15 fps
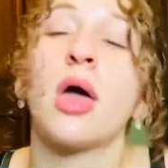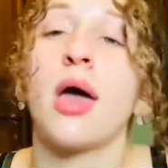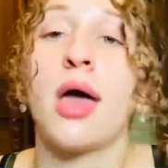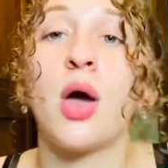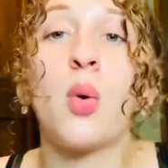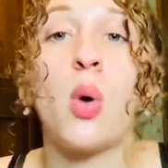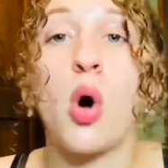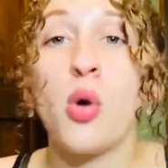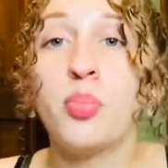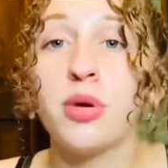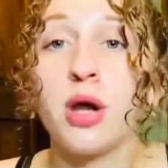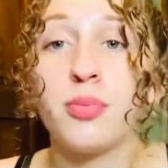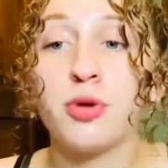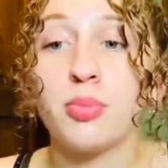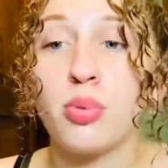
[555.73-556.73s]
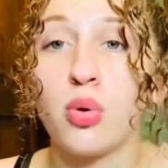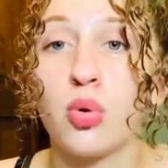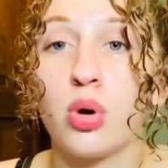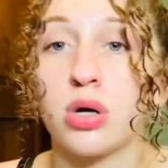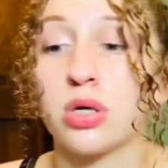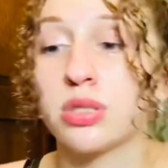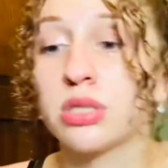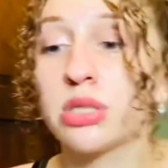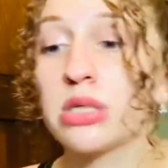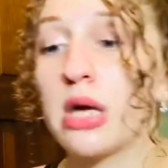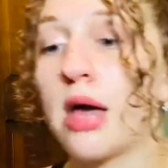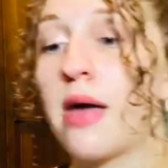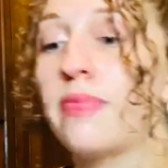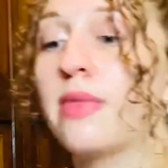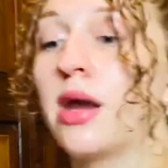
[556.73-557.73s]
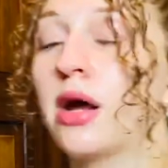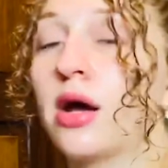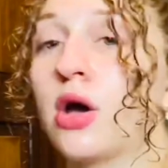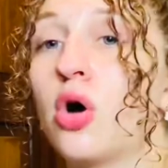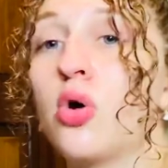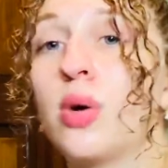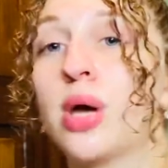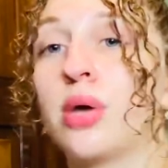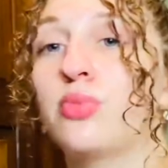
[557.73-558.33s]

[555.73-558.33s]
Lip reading: It will open up your pores. And then I go in